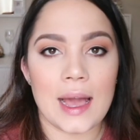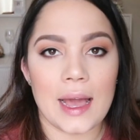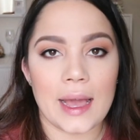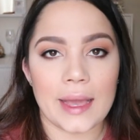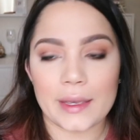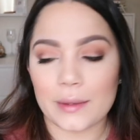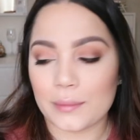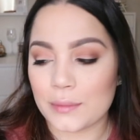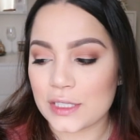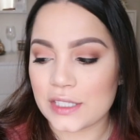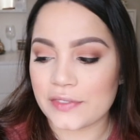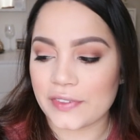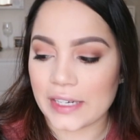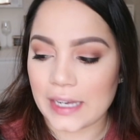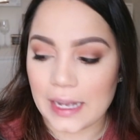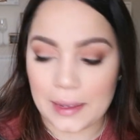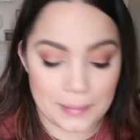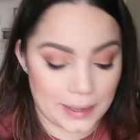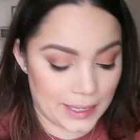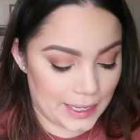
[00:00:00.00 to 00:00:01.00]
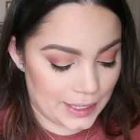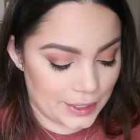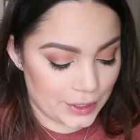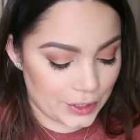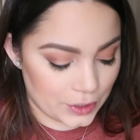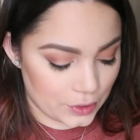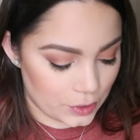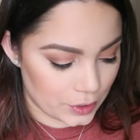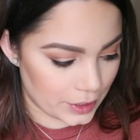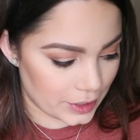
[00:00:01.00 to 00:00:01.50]
I almost forgot my
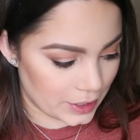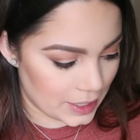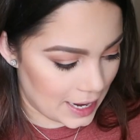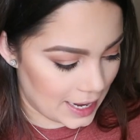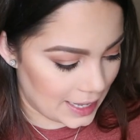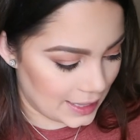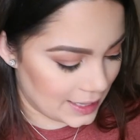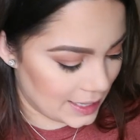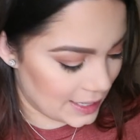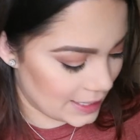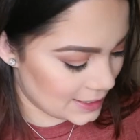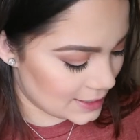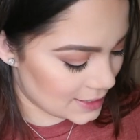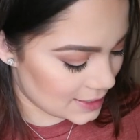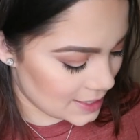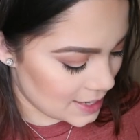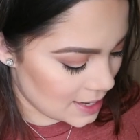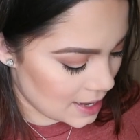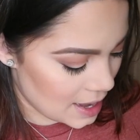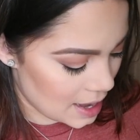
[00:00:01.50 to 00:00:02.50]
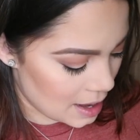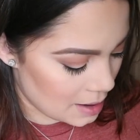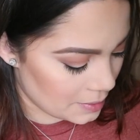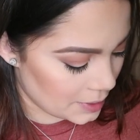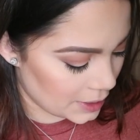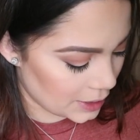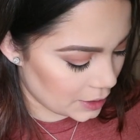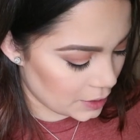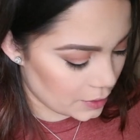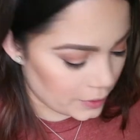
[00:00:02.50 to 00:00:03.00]
inner corner highlights. I'm
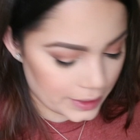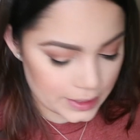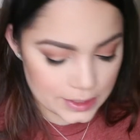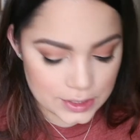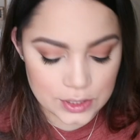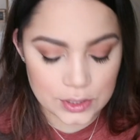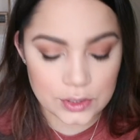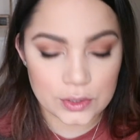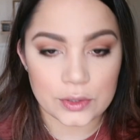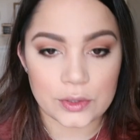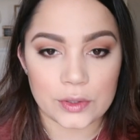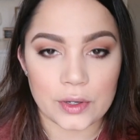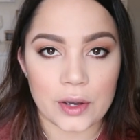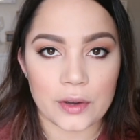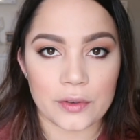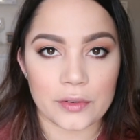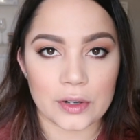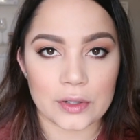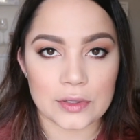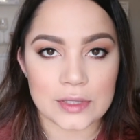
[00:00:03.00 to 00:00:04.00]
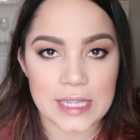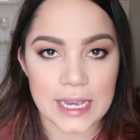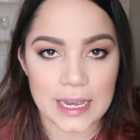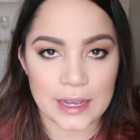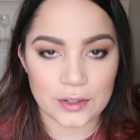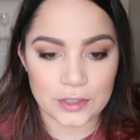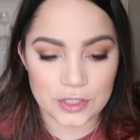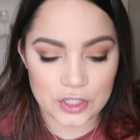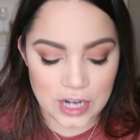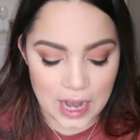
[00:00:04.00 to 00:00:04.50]
going to go into
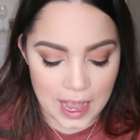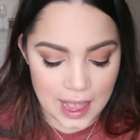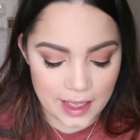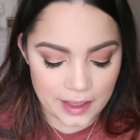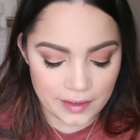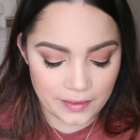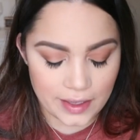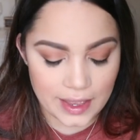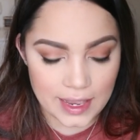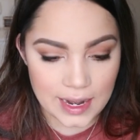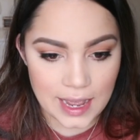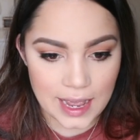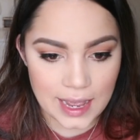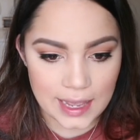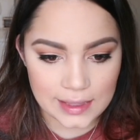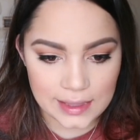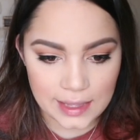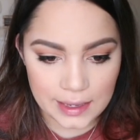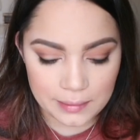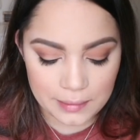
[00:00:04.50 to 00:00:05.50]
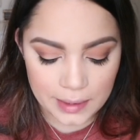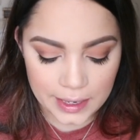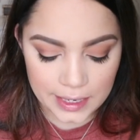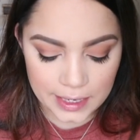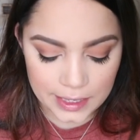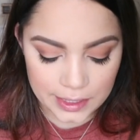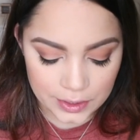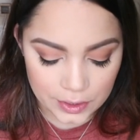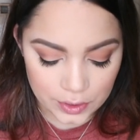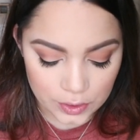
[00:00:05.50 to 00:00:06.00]
Rodeo Drive and highlight my
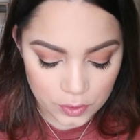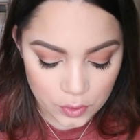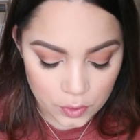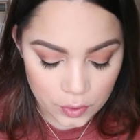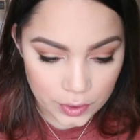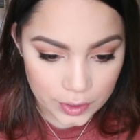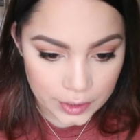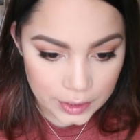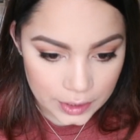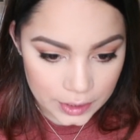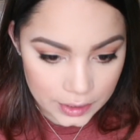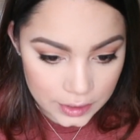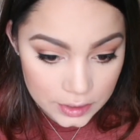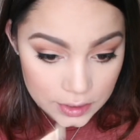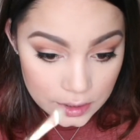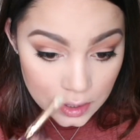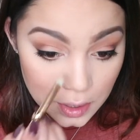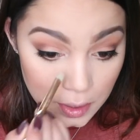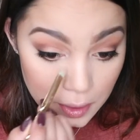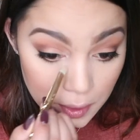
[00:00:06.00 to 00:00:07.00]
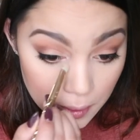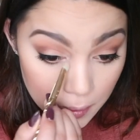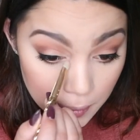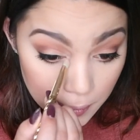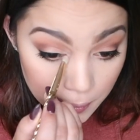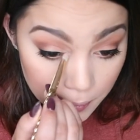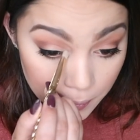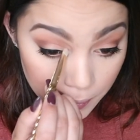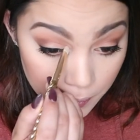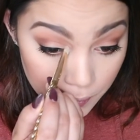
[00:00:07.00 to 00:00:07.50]
inner corners
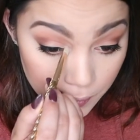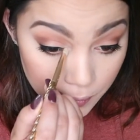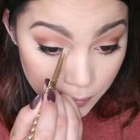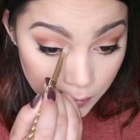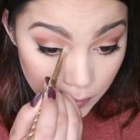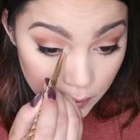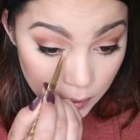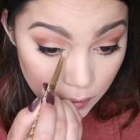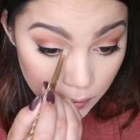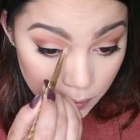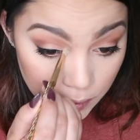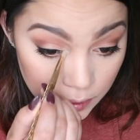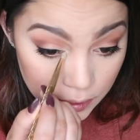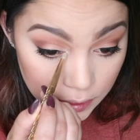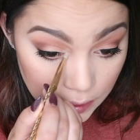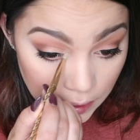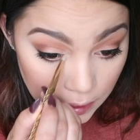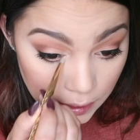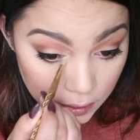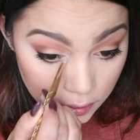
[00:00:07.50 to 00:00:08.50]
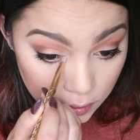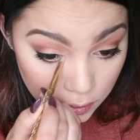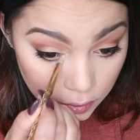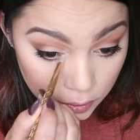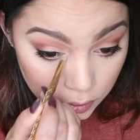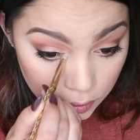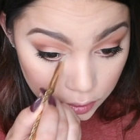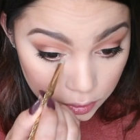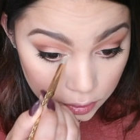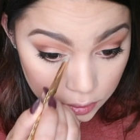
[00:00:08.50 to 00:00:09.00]
with that
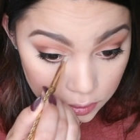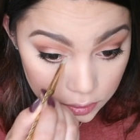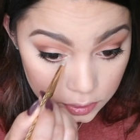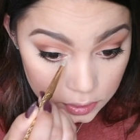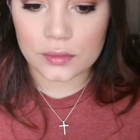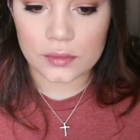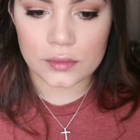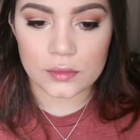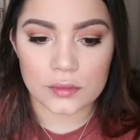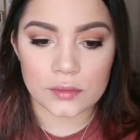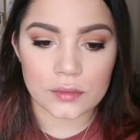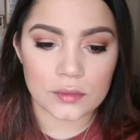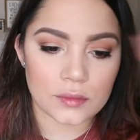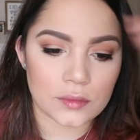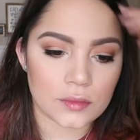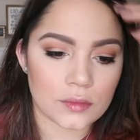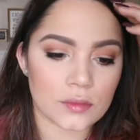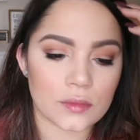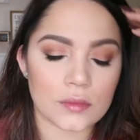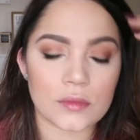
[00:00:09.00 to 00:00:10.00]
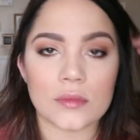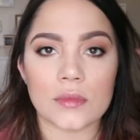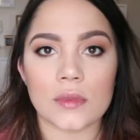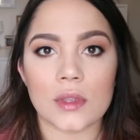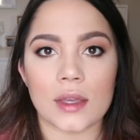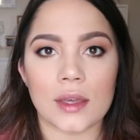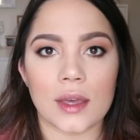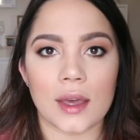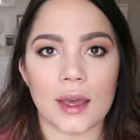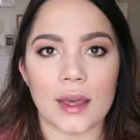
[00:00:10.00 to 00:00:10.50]
gold.
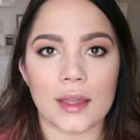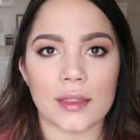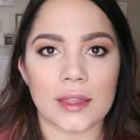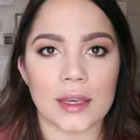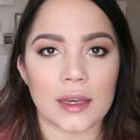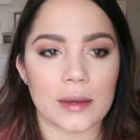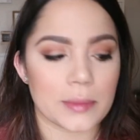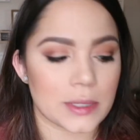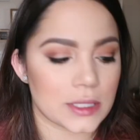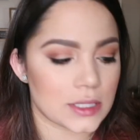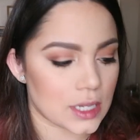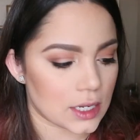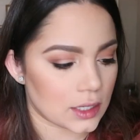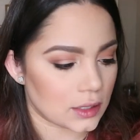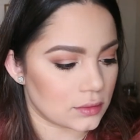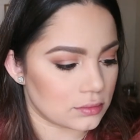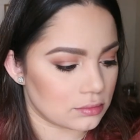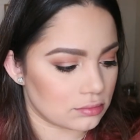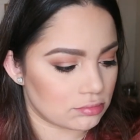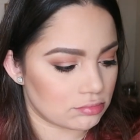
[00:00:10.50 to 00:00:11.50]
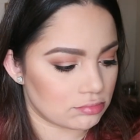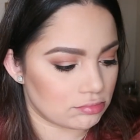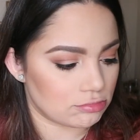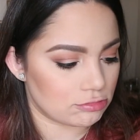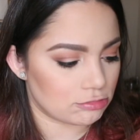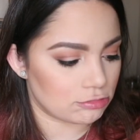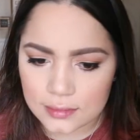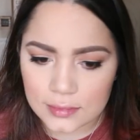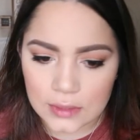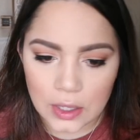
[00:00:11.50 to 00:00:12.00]
I think I'm all done.
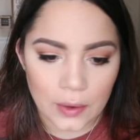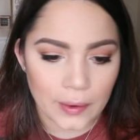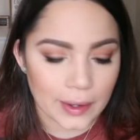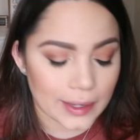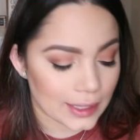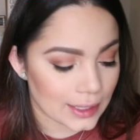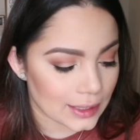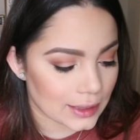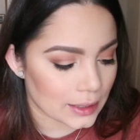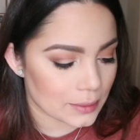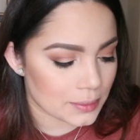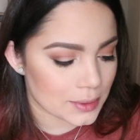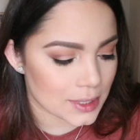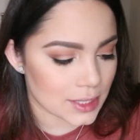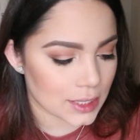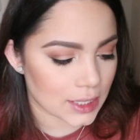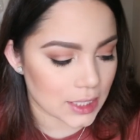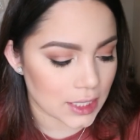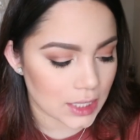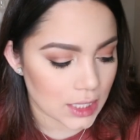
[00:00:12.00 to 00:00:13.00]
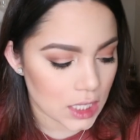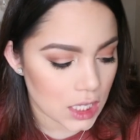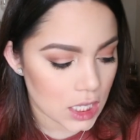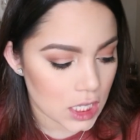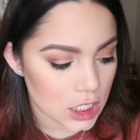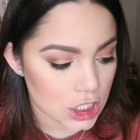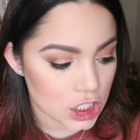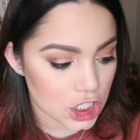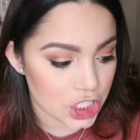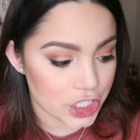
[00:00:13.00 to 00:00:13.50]
Oh, I need lipstick.
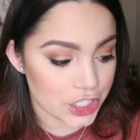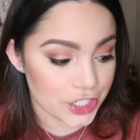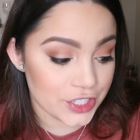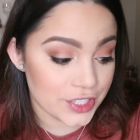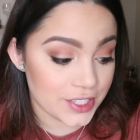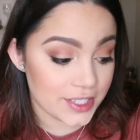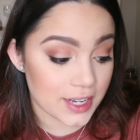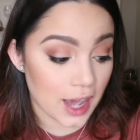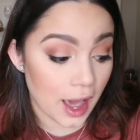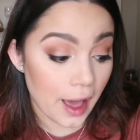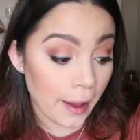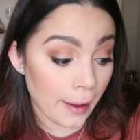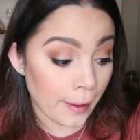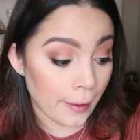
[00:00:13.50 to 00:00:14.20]
Duh.